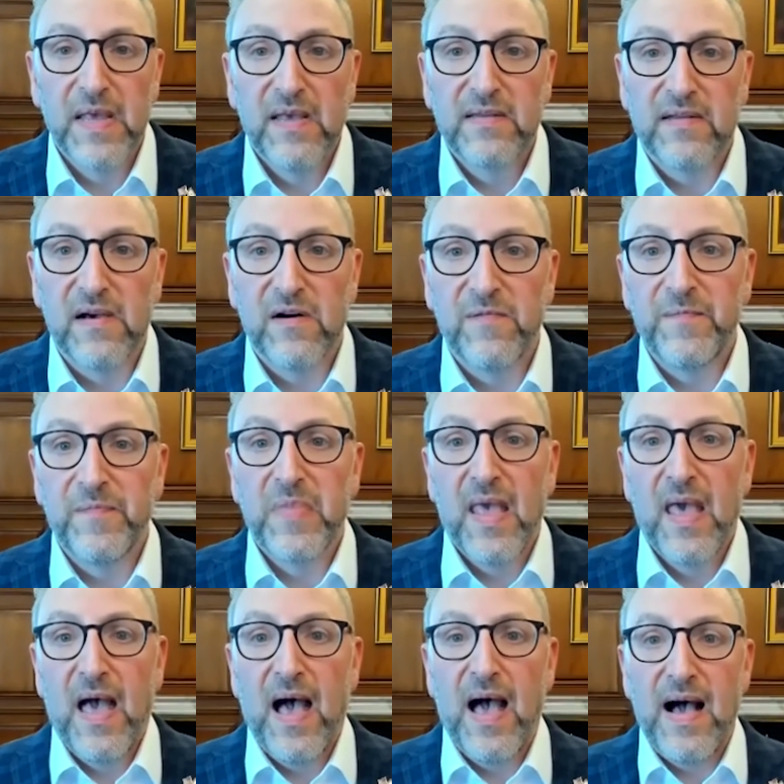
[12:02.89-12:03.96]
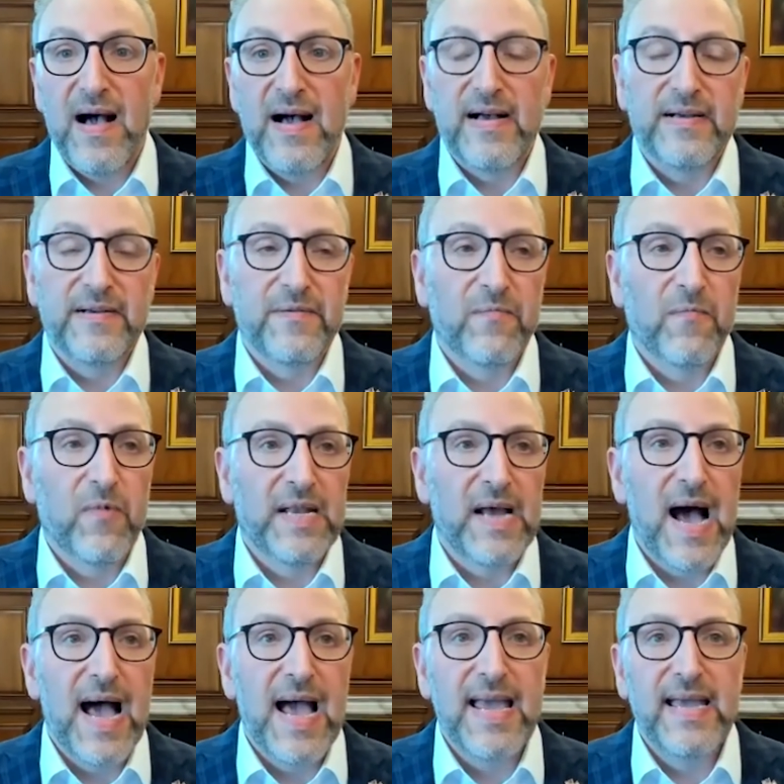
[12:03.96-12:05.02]
So when
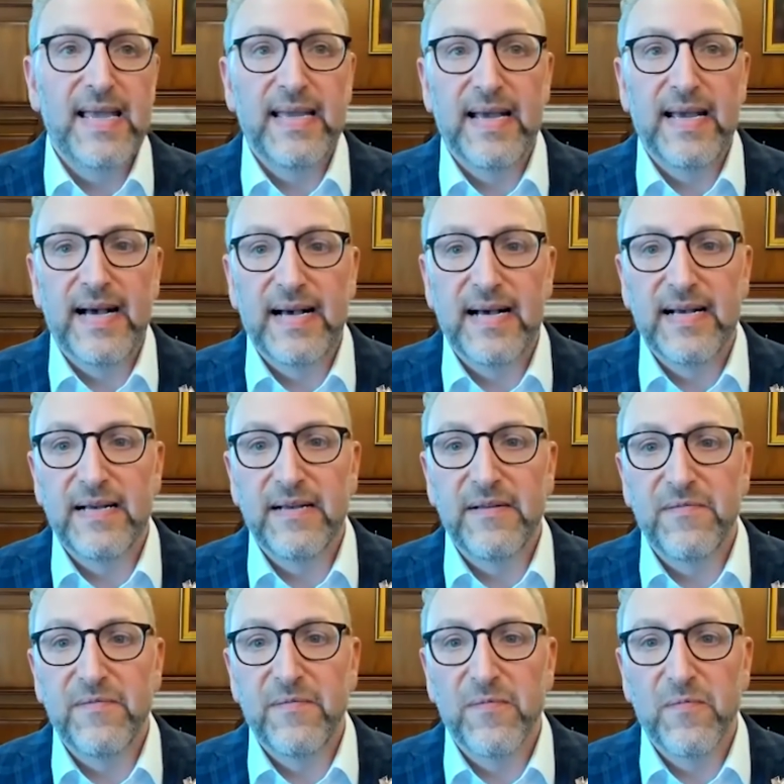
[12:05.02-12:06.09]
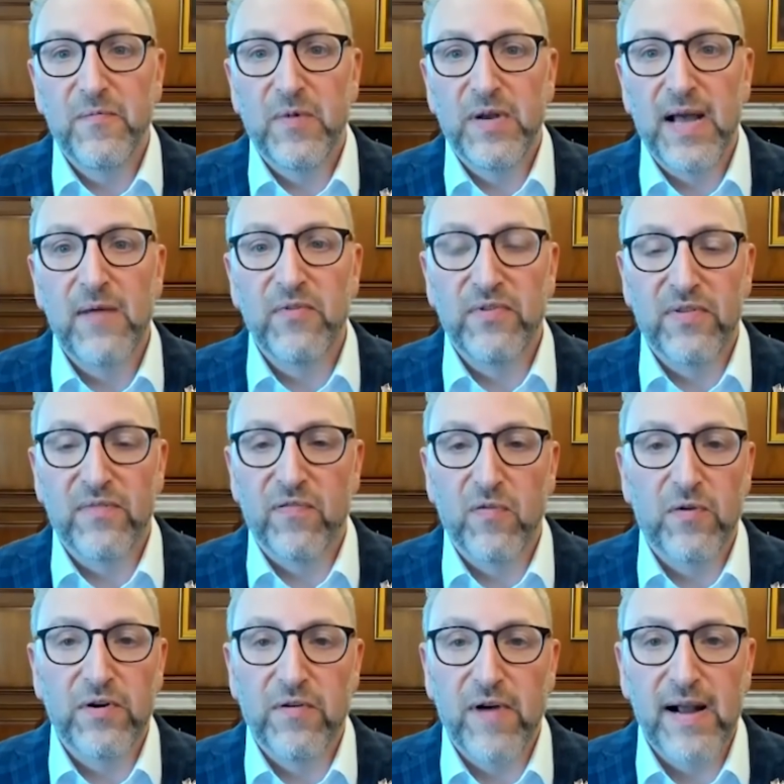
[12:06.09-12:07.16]
I was the
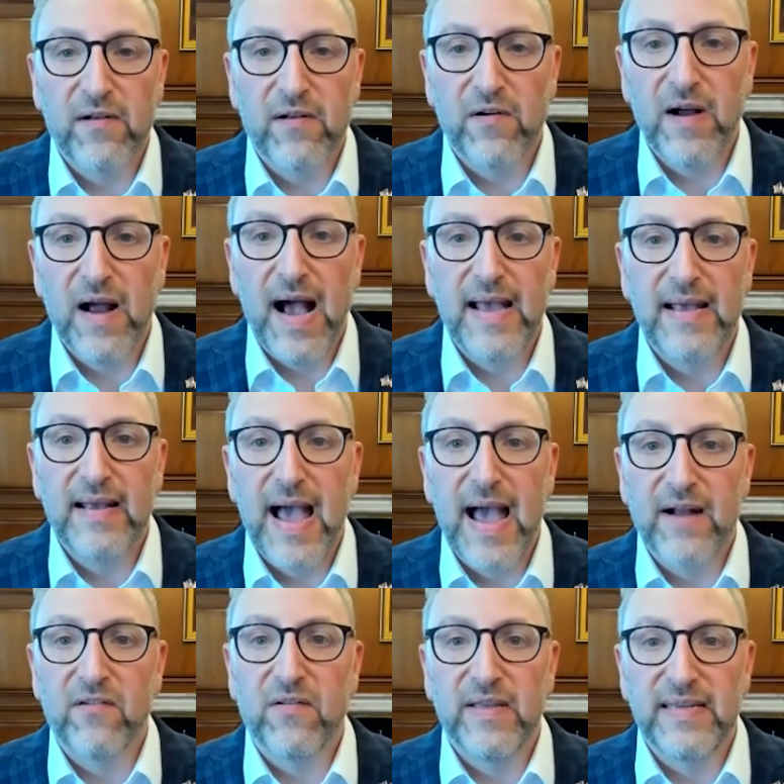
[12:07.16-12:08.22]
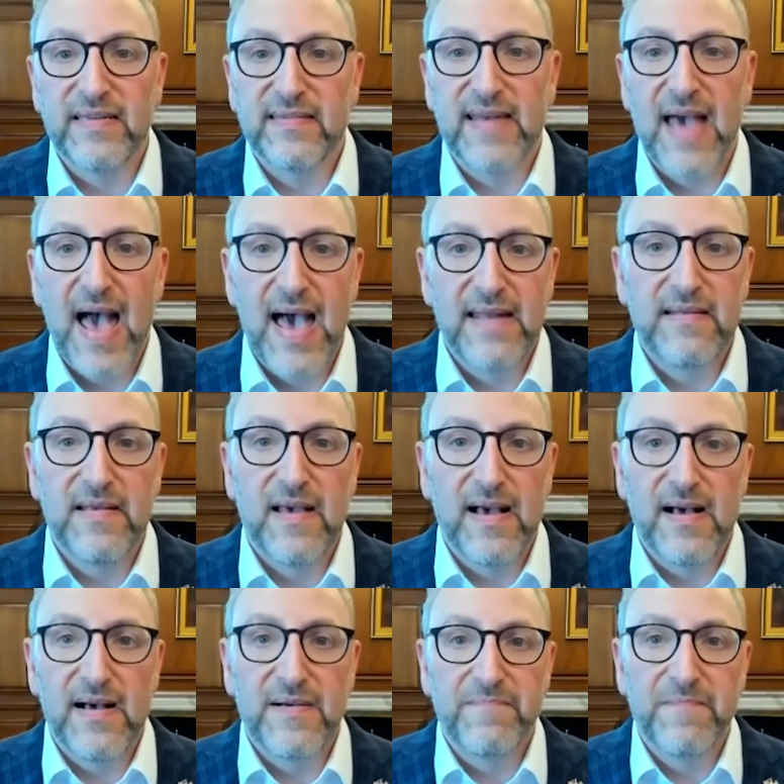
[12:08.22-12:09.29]
floor director, I actually sat
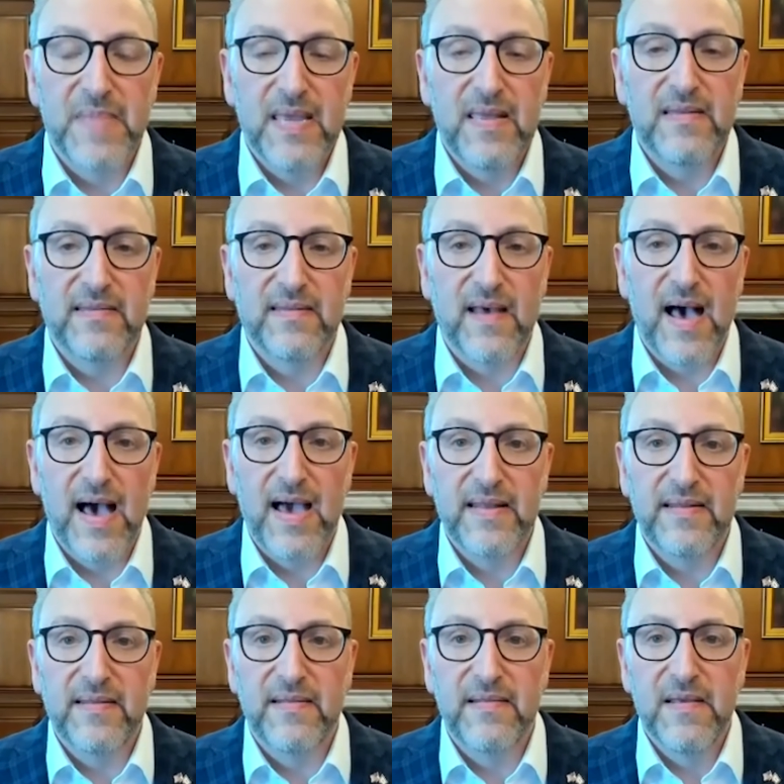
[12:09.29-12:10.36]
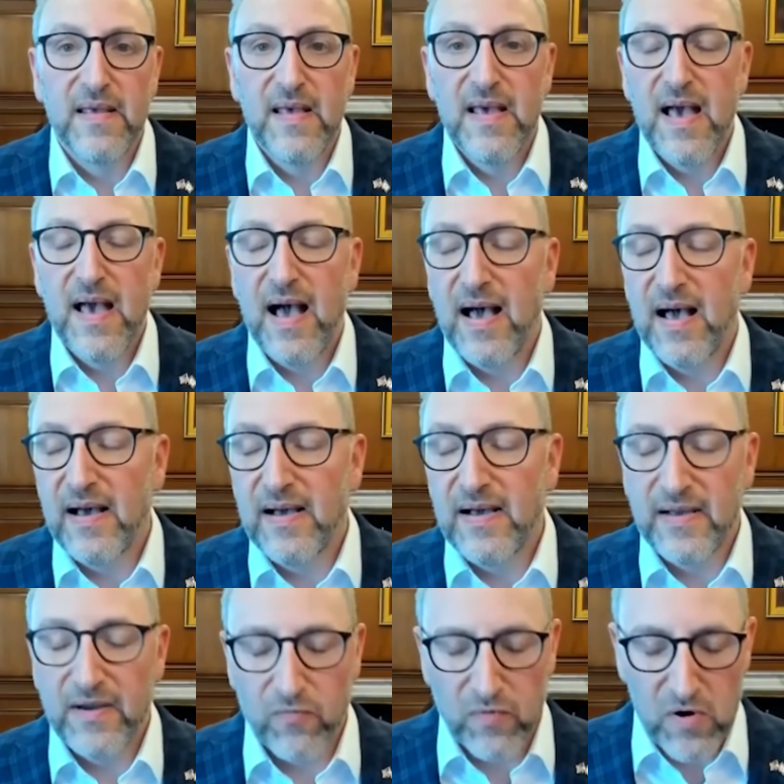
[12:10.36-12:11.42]
inside
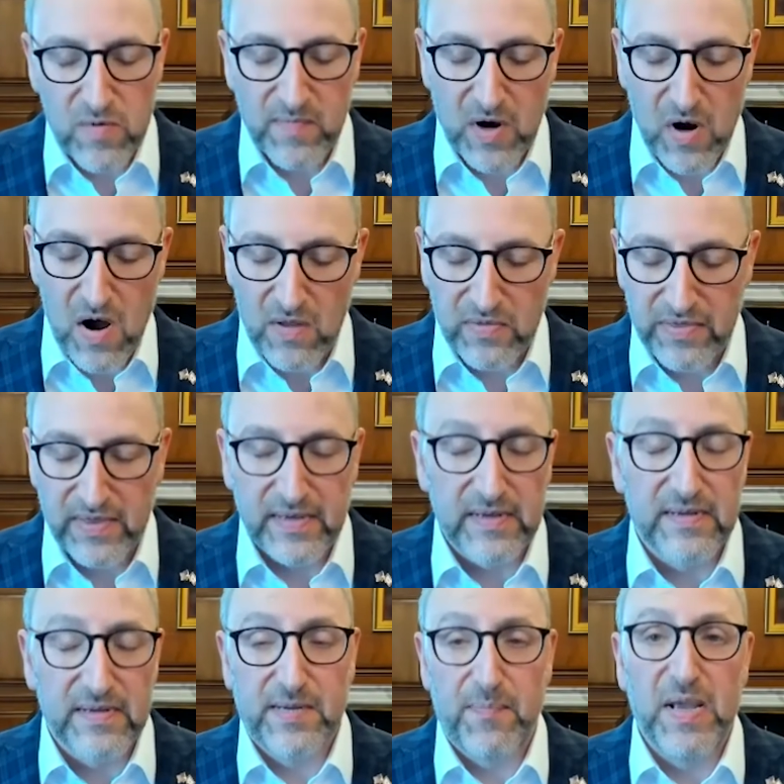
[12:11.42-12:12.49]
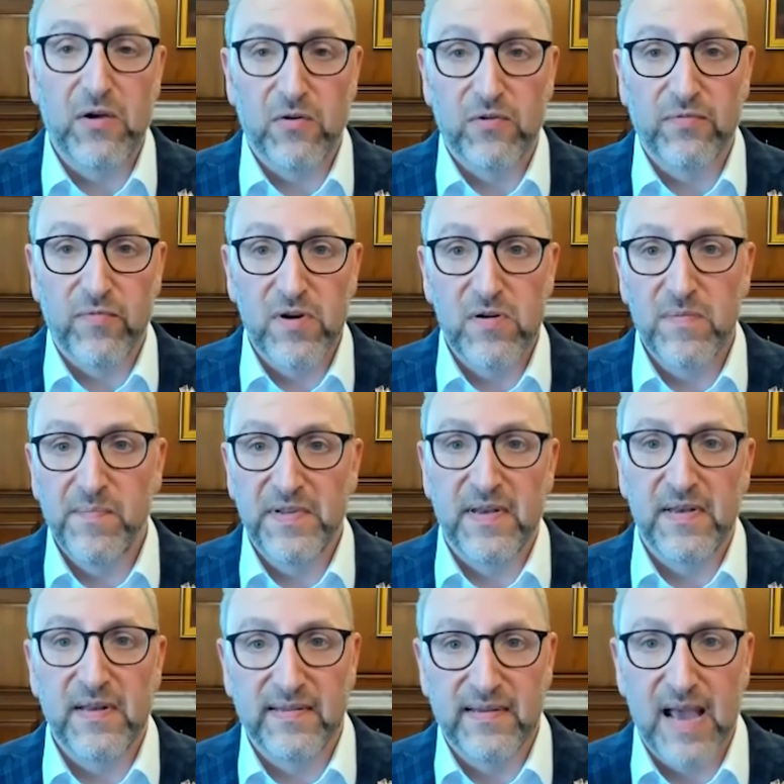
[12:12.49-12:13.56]
a room called the Speaker's Rooms,
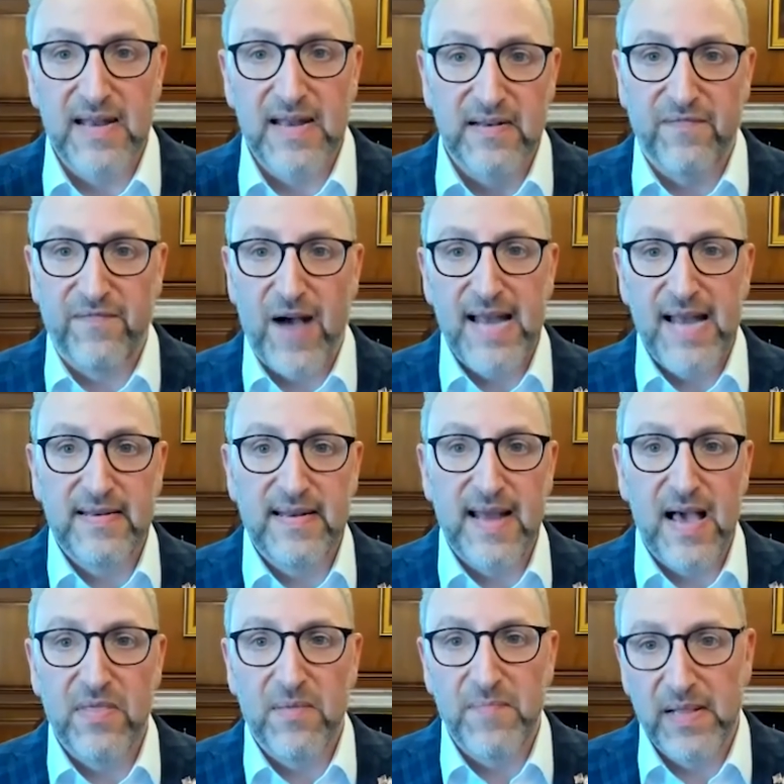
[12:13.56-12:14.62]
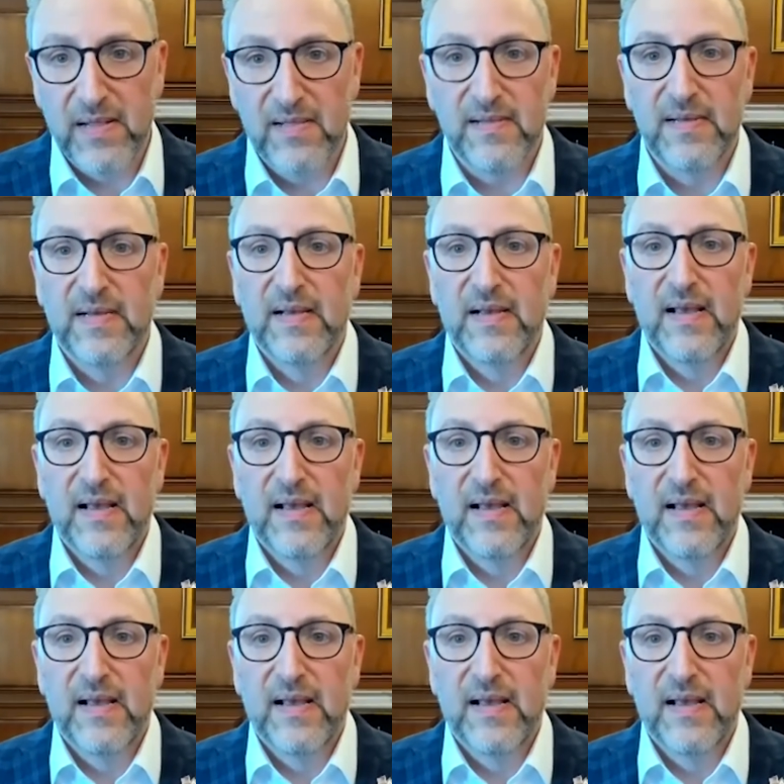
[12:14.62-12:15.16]
and it's kind of divided down the middle.